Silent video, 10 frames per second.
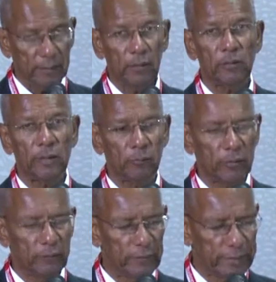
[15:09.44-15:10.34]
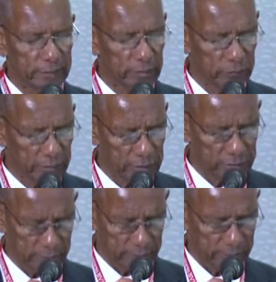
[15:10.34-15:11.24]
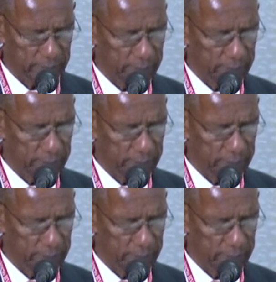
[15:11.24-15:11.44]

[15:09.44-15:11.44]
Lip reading: Now looking briefly at education.